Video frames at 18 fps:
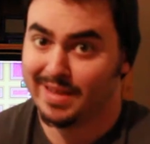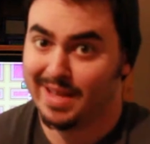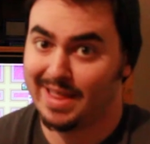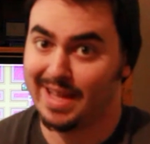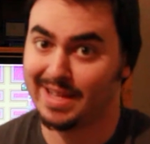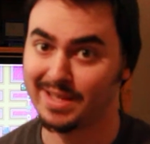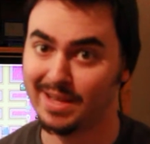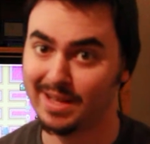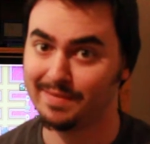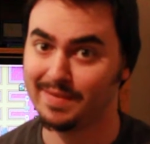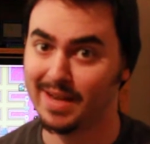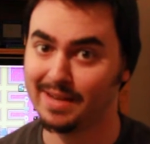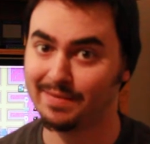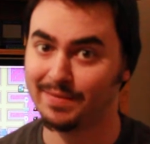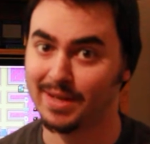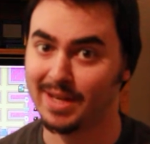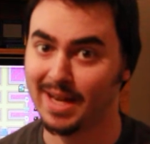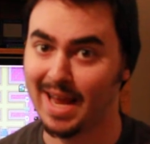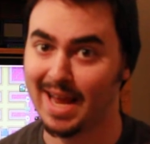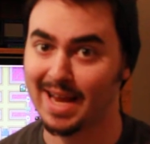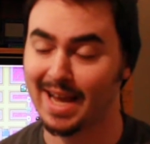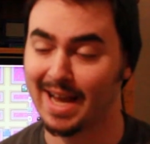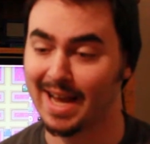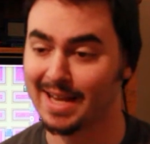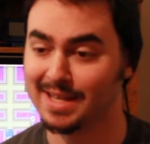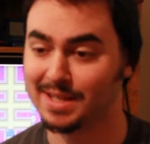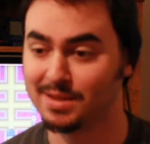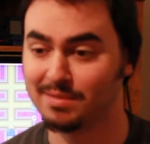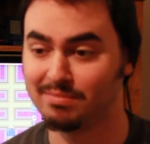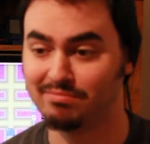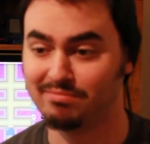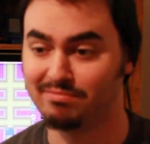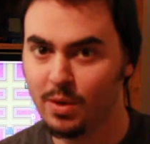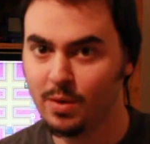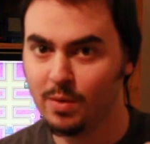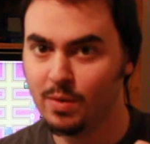That's all I've got for today,
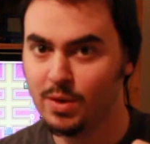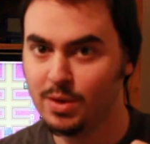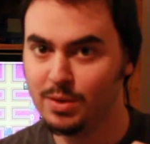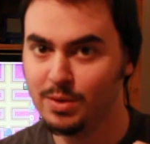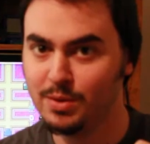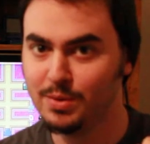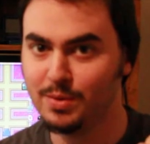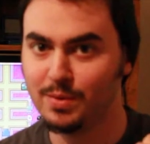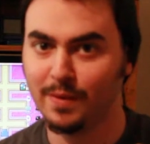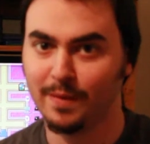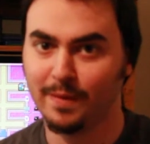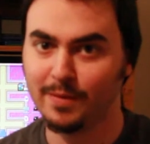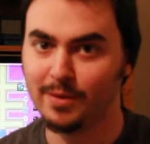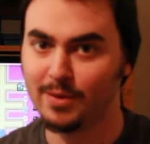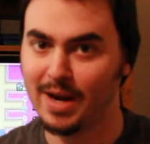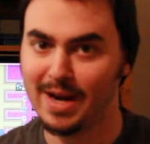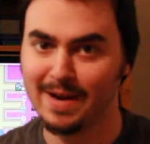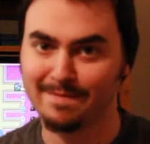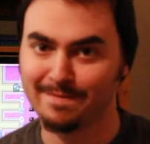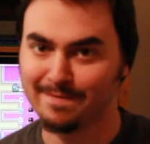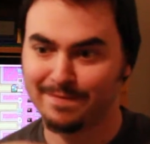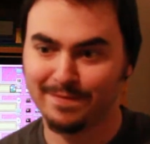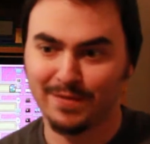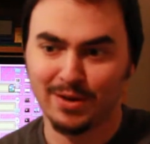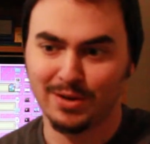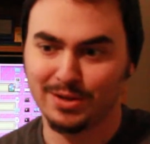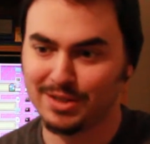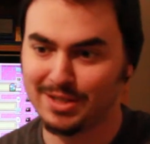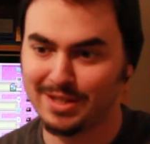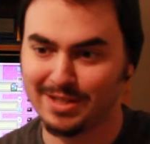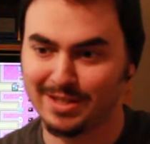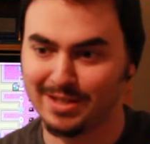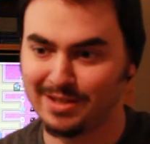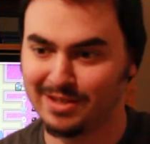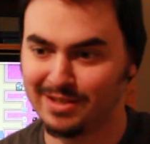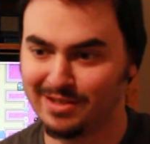guys. Woo! Great
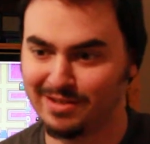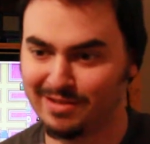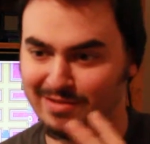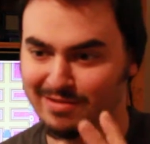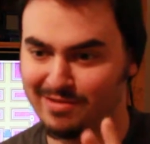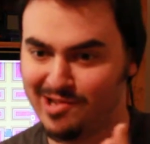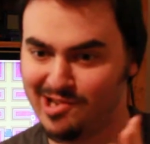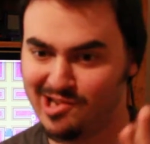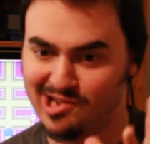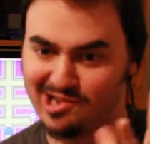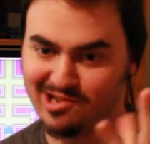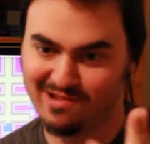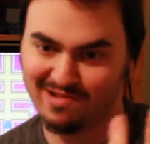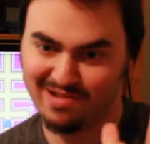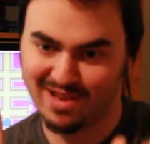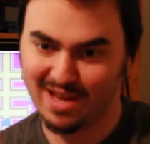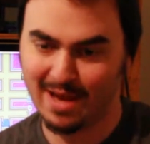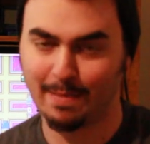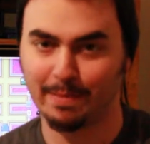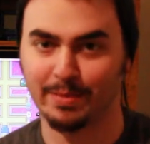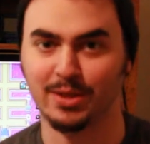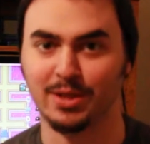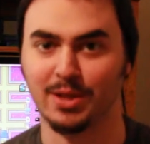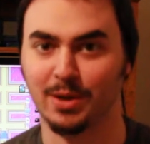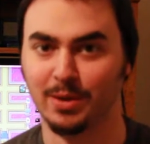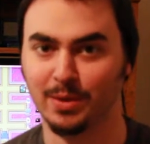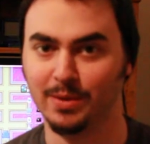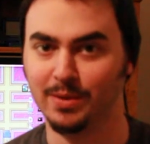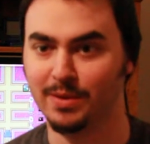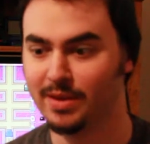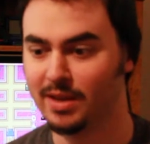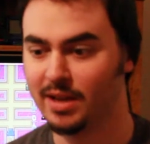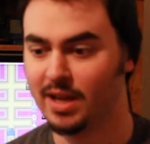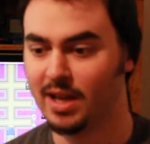1st episode.